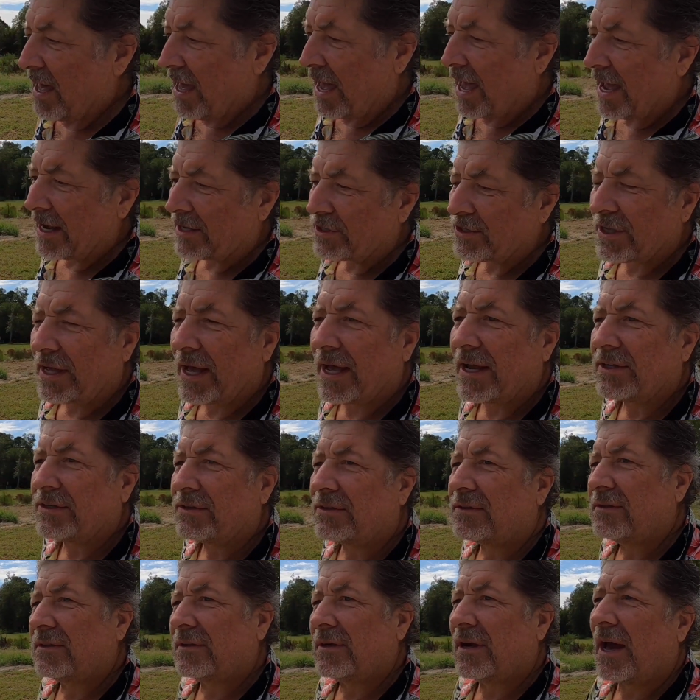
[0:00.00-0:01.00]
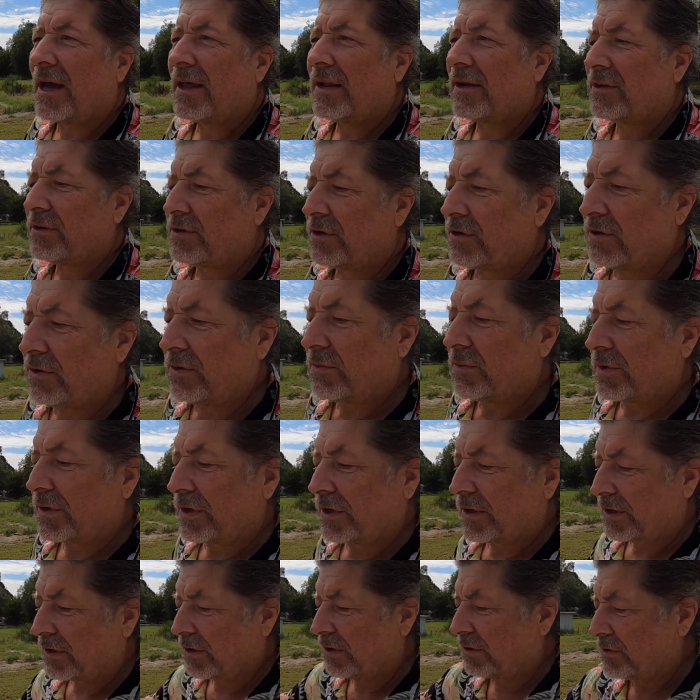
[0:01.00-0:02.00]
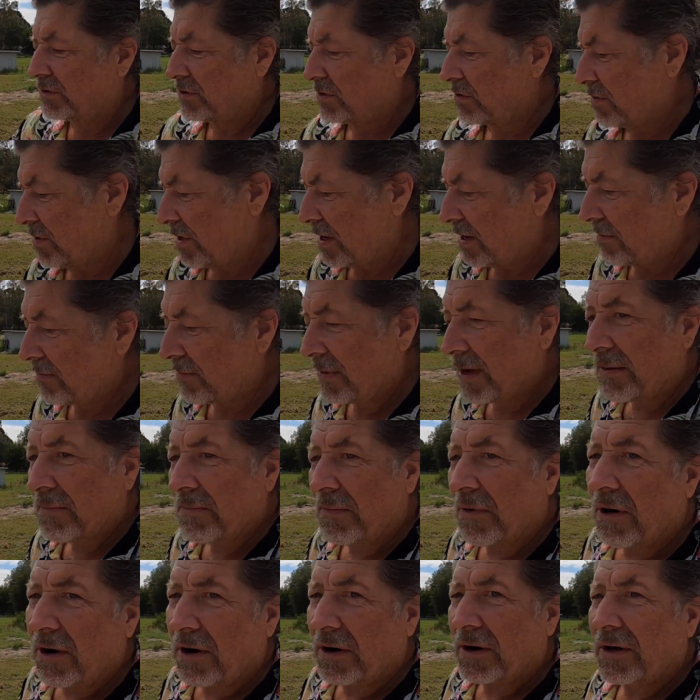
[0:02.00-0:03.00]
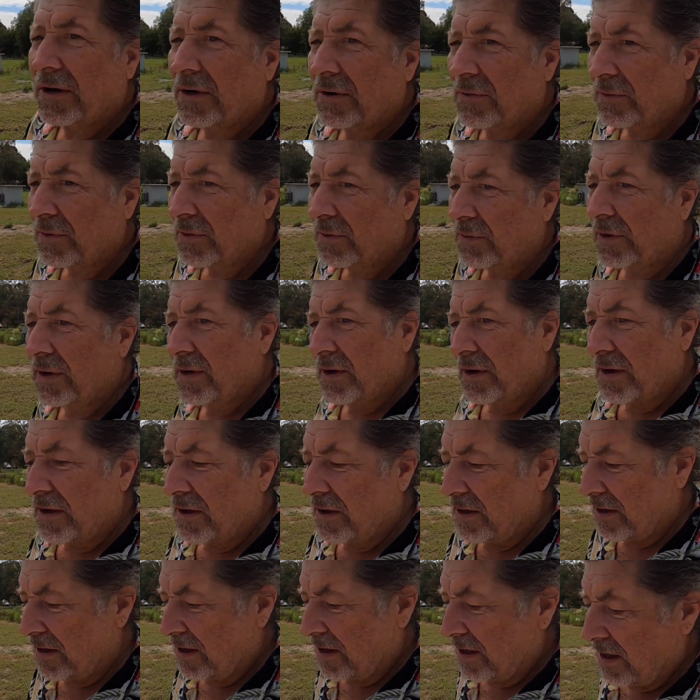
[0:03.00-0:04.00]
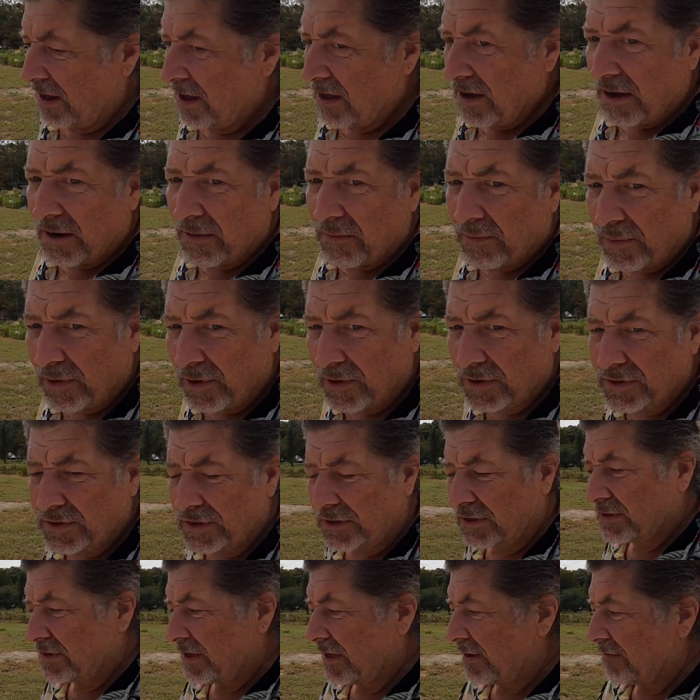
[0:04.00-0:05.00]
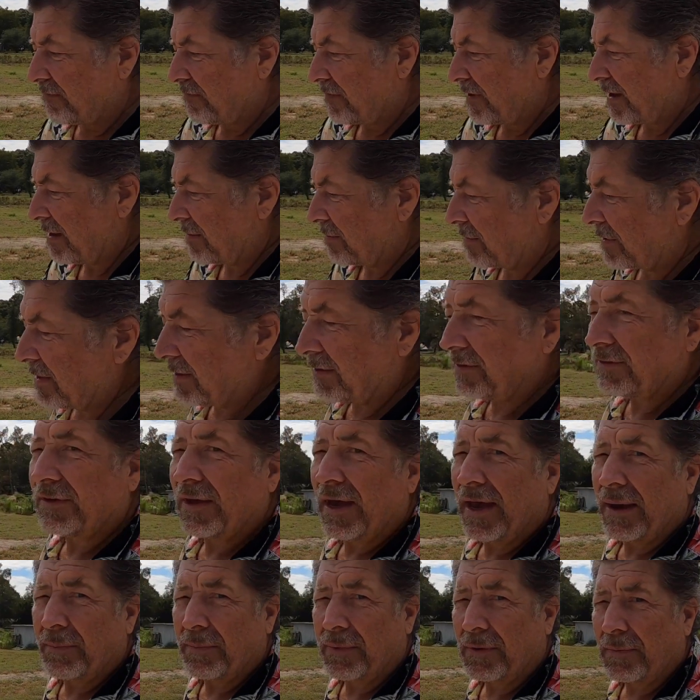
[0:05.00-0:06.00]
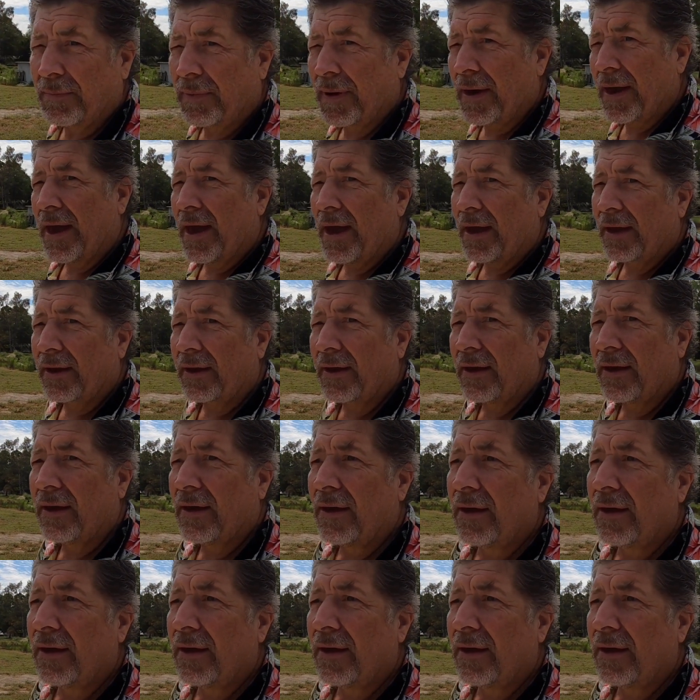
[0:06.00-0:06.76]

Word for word: Actually, I kind of do. We're going to go to a meat market where we purchased a family sample pack.